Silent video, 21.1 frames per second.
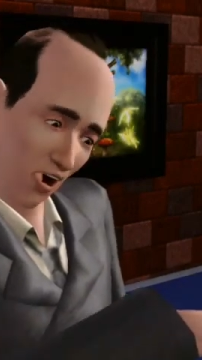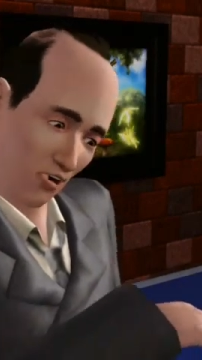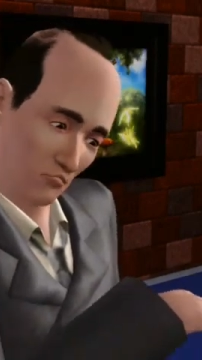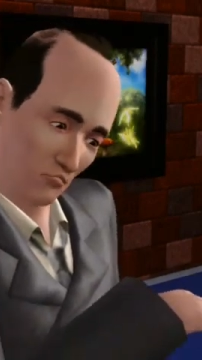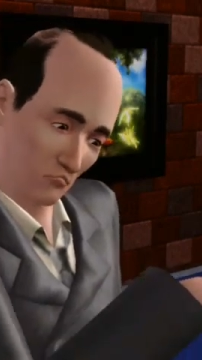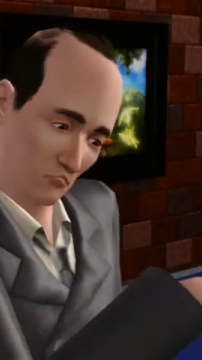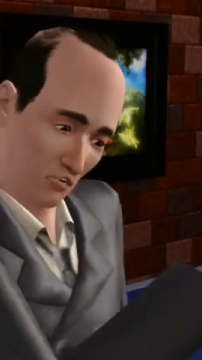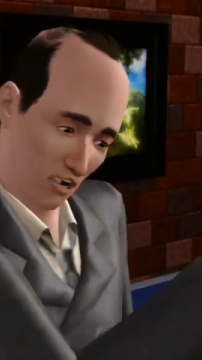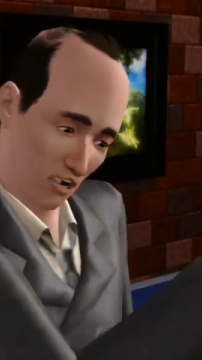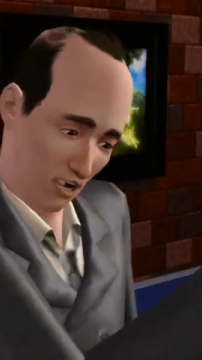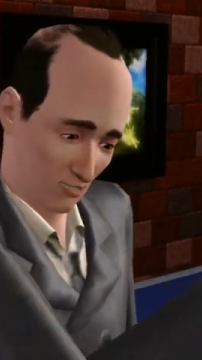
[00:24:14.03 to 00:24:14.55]

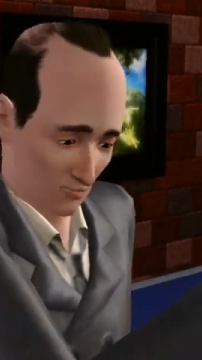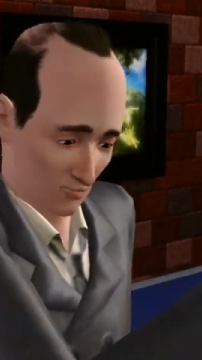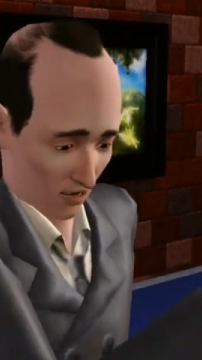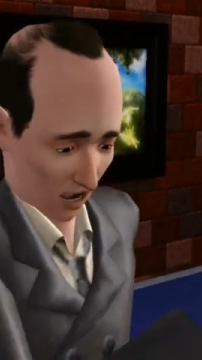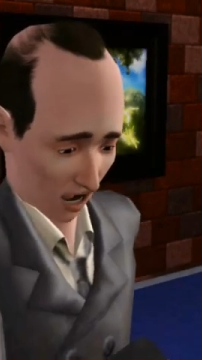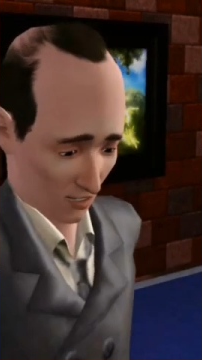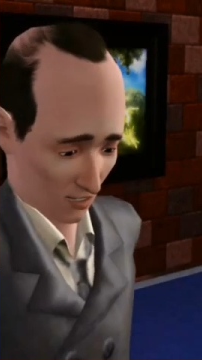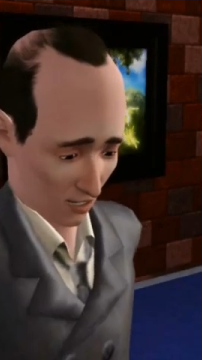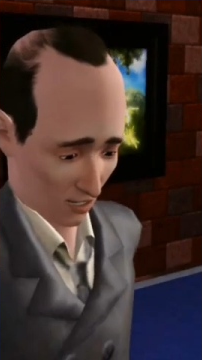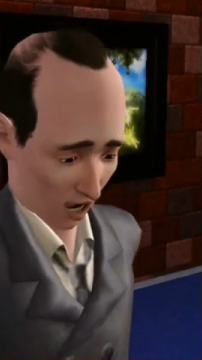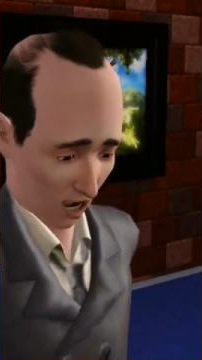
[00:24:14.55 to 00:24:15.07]
There is a
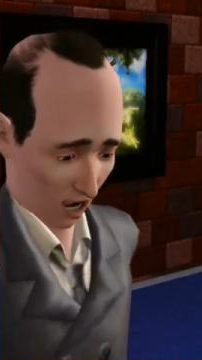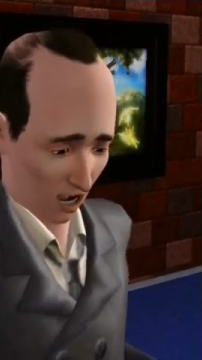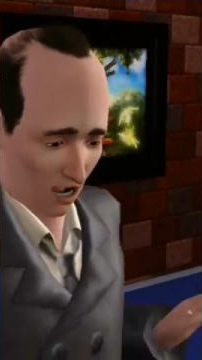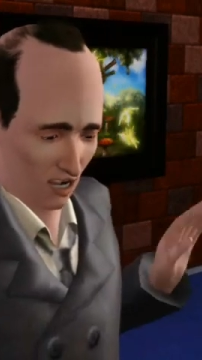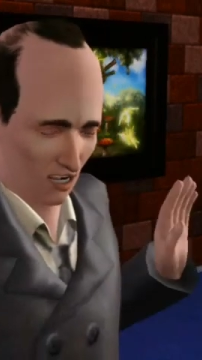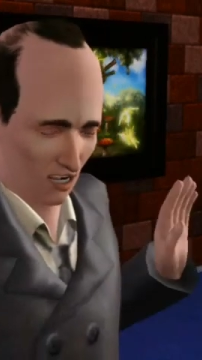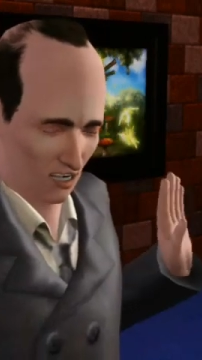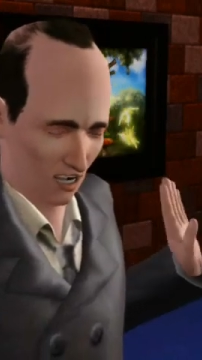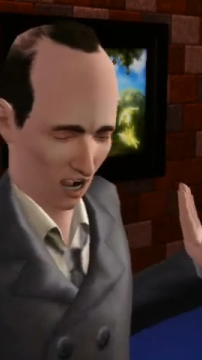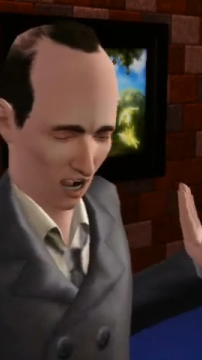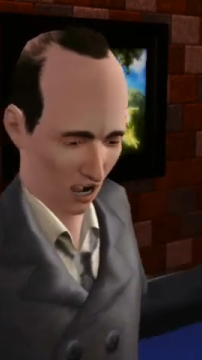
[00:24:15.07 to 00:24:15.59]
whole art
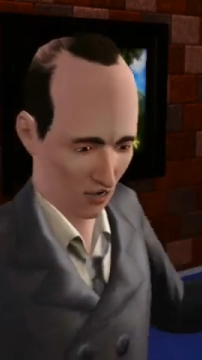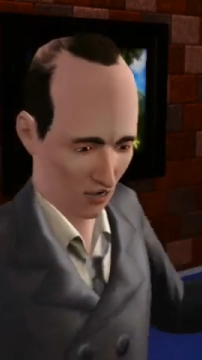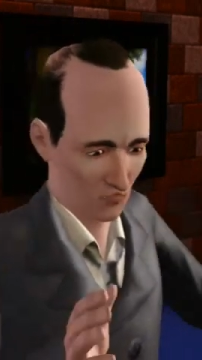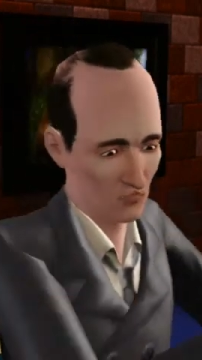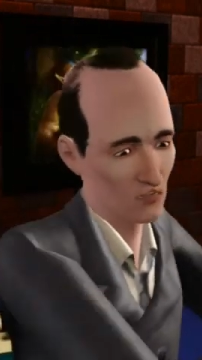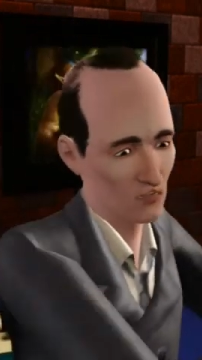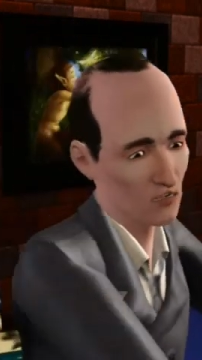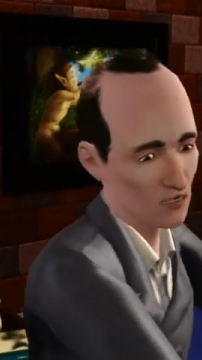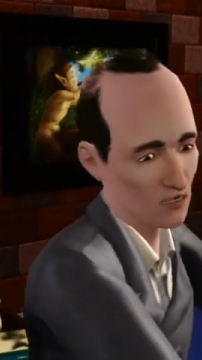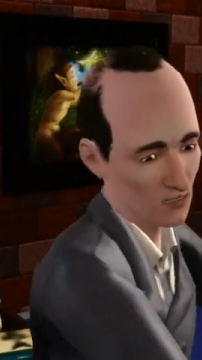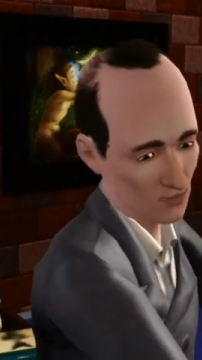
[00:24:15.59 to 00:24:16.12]
form to
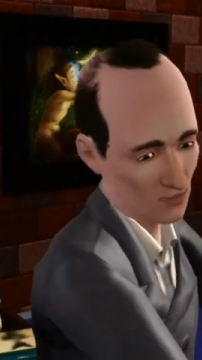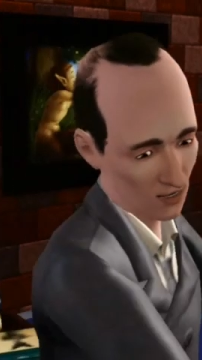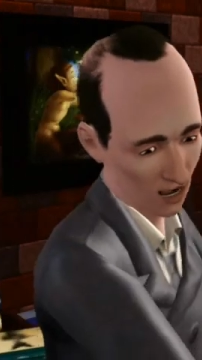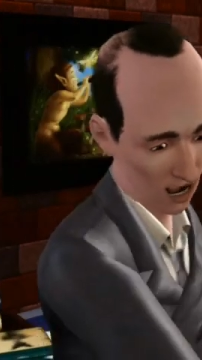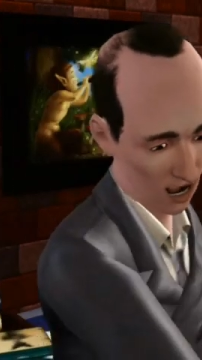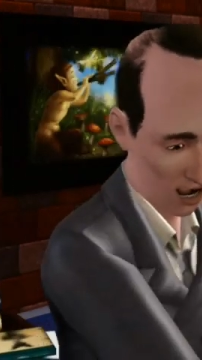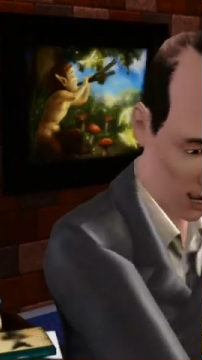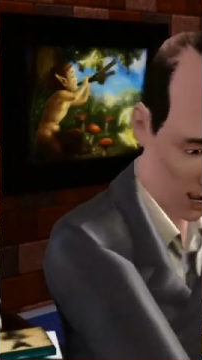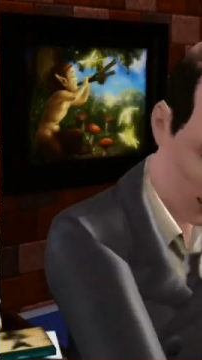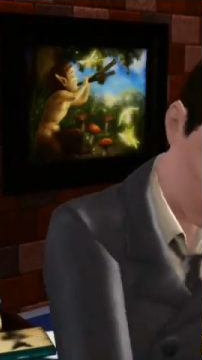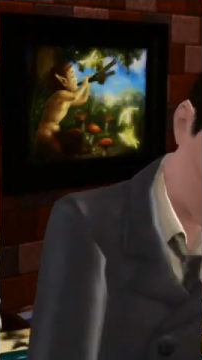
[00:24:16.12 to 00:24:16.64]
manipulating
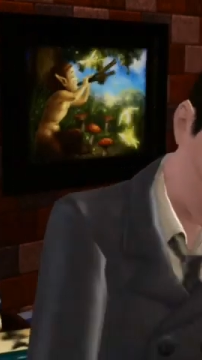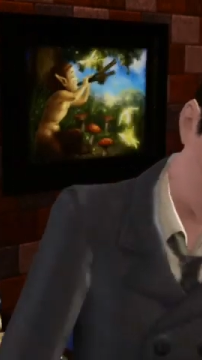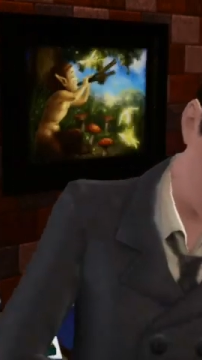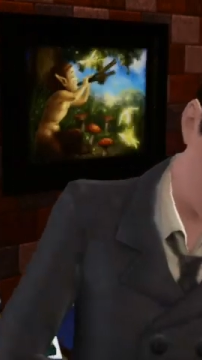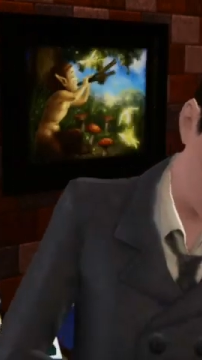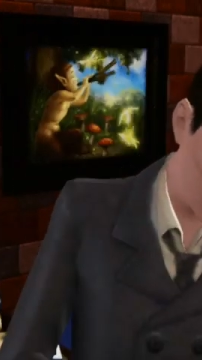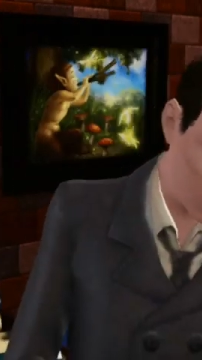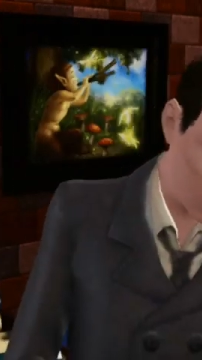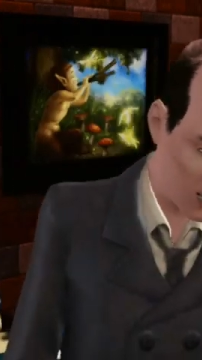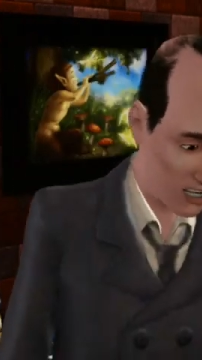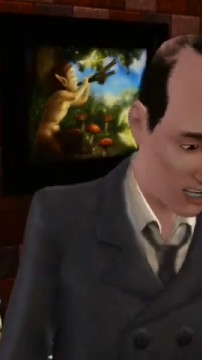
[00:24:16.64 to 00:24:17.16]
others by
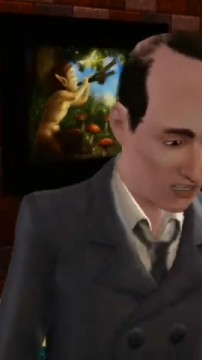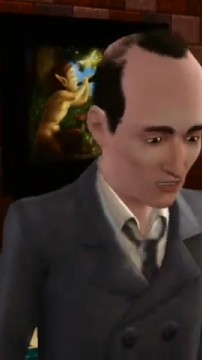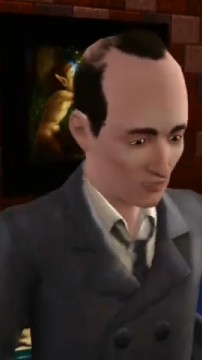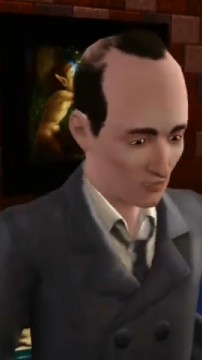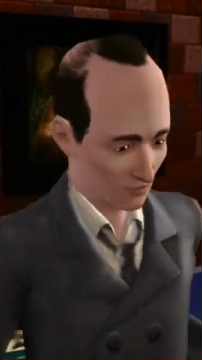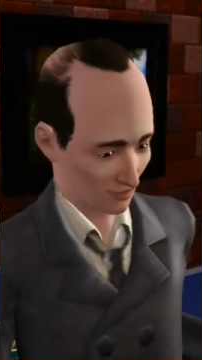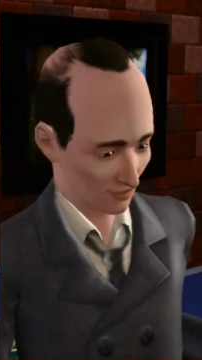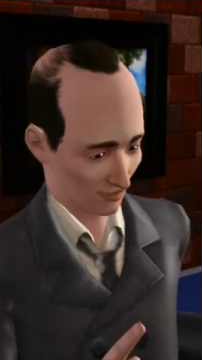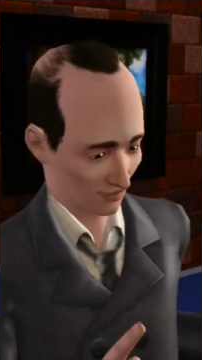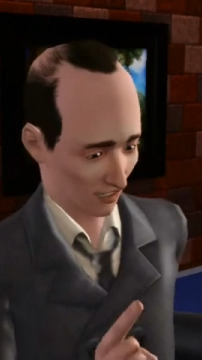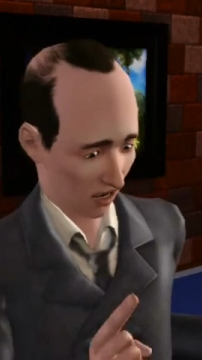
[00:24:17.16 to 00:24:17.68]
letting them be
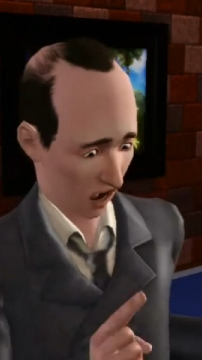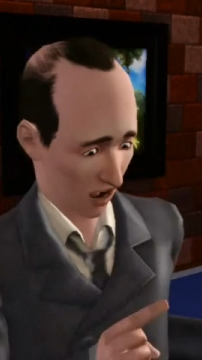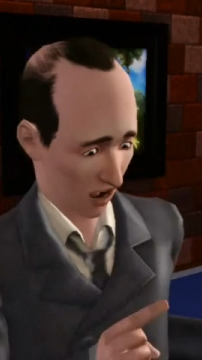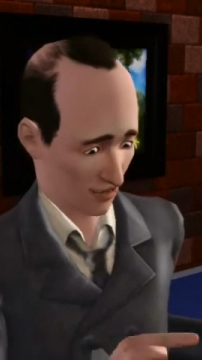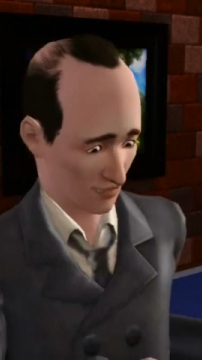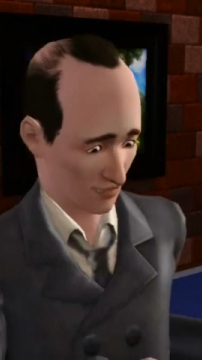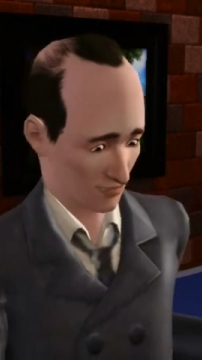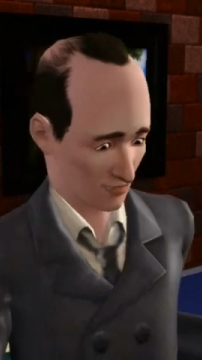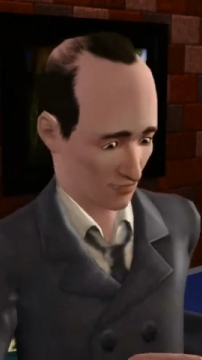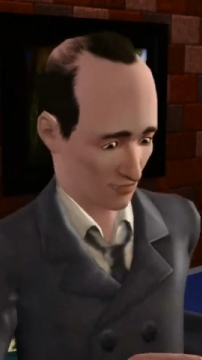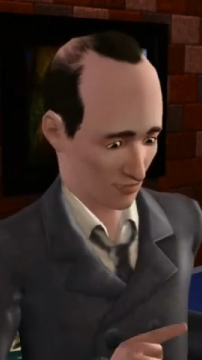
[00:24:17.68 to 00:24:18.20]
dominant
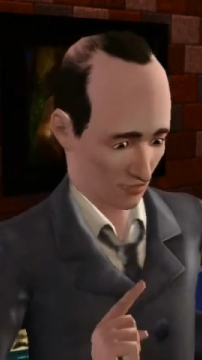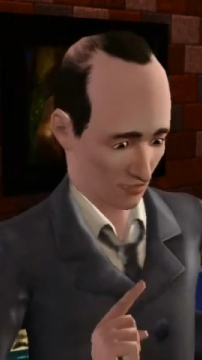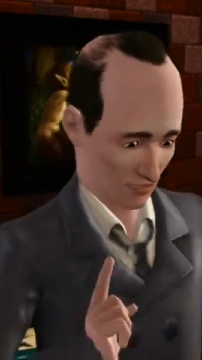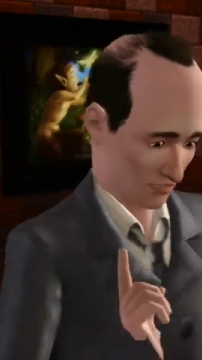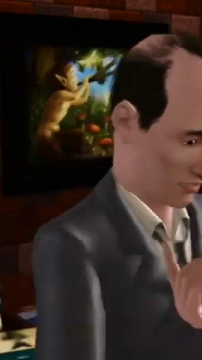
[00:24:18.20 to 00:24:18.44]
over you.